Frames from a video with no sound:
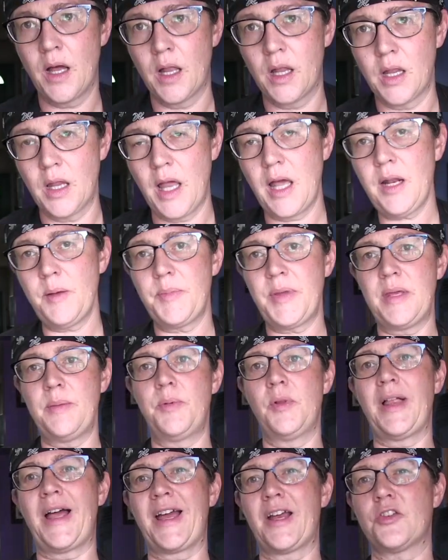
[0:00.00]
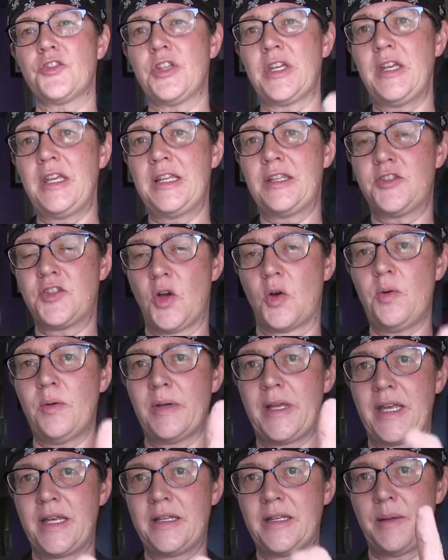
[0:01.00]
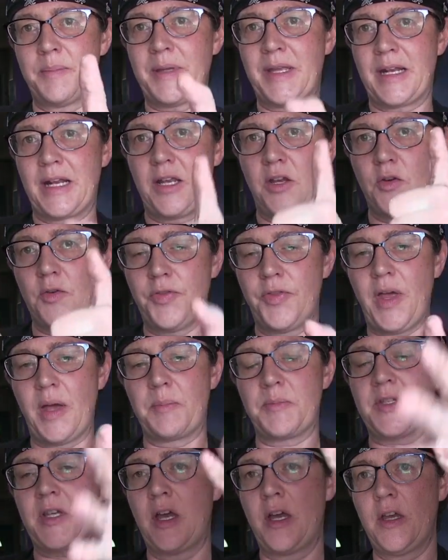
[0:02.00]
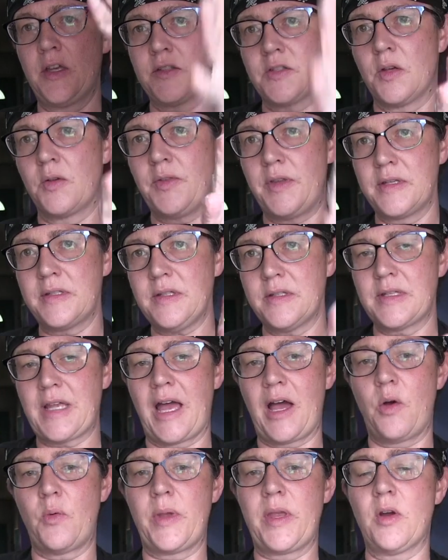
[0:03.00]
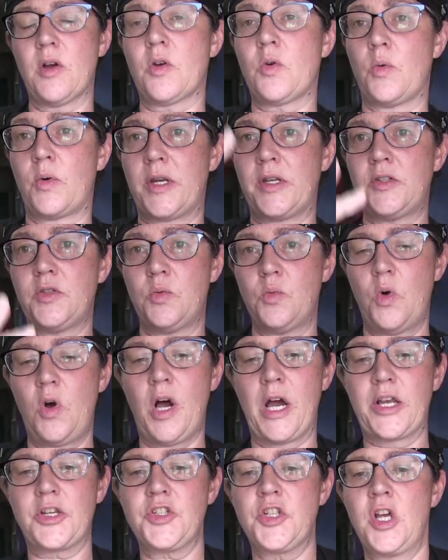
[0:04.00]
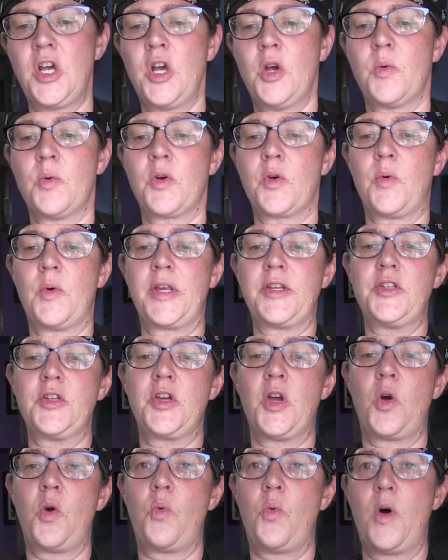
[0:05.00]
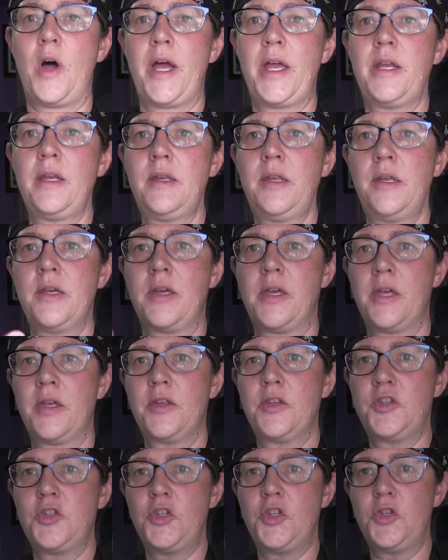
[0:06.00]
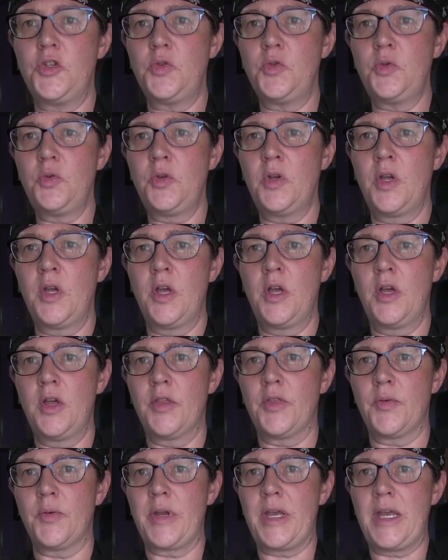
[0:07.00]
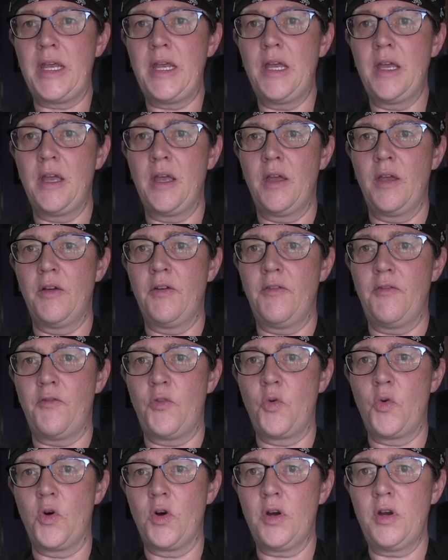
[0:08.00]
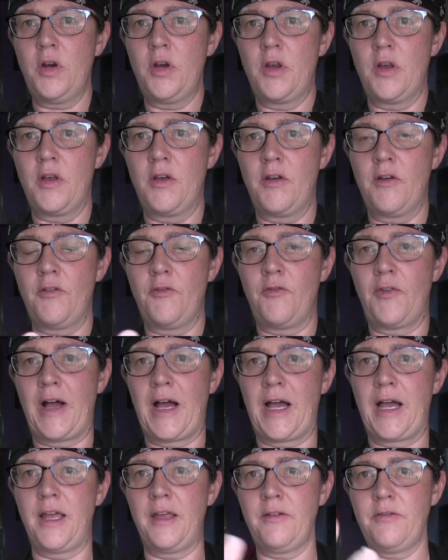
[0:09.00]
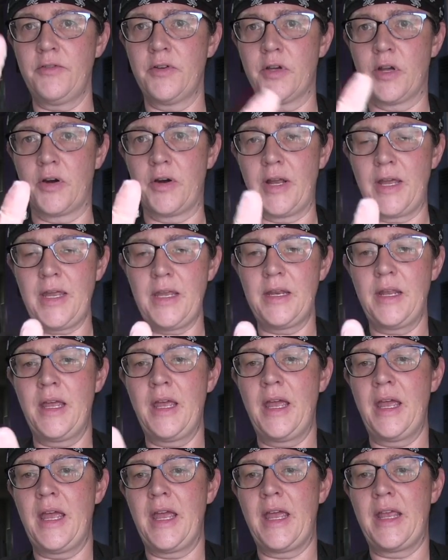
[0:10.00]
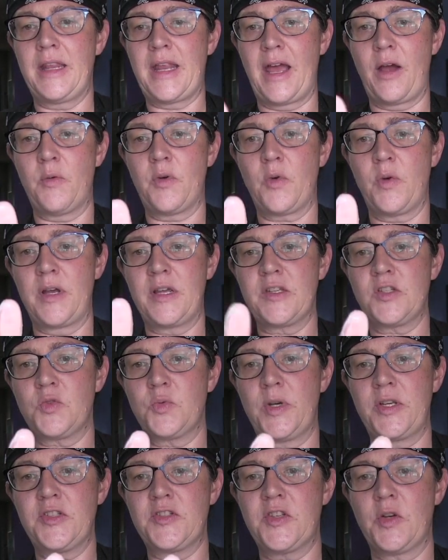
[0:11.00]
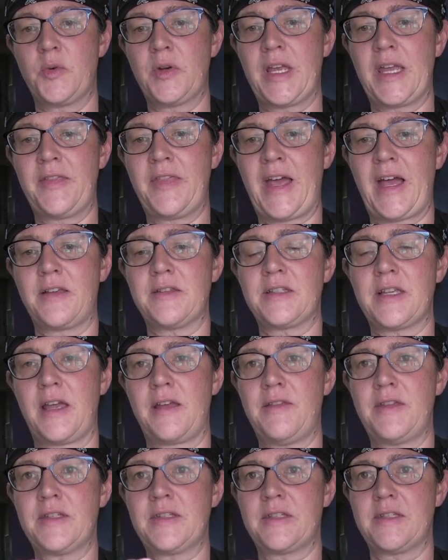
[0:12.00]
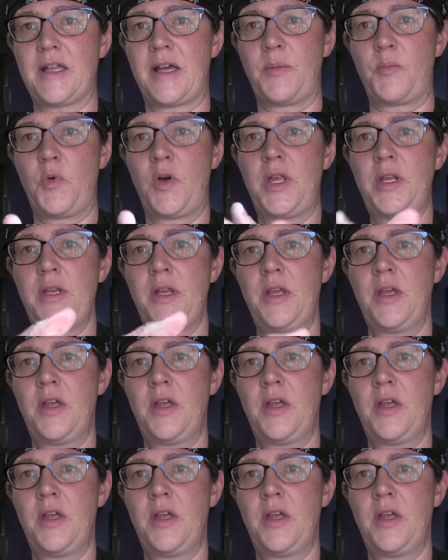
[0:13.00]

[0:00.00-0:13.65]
a lot of people actually don't end up getting your thumbs. So this is how we are going to wash. We're going to go 1, 2, 3, 4, 5. All right. And now we're going to switch. So we're getting the outside of this thumb. 1,